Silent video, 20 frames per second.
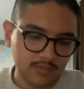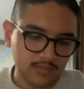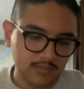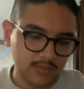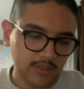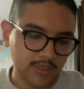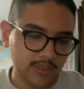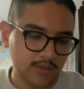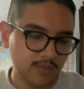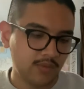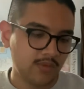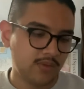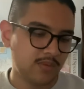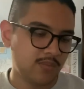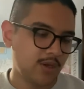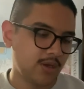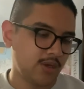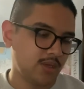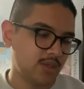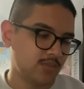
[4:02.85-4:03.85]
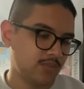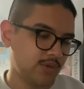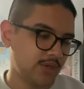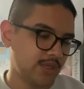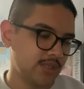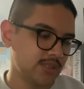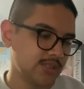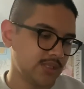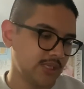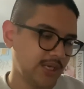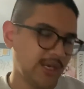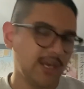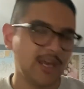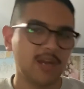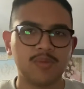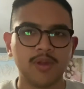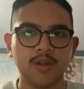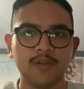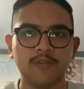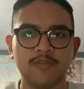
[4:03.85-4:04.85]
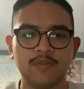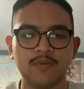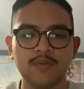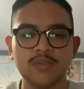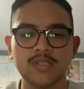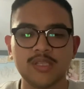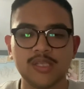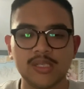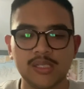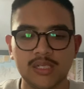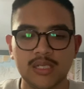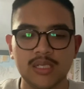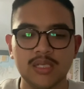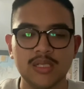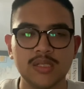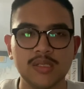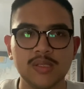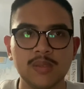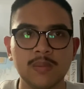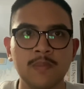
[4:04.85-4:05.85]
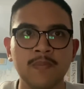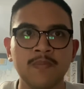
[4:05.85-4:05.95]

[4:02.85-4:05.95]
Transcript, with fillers: like North American brands, like I got a pair of 316s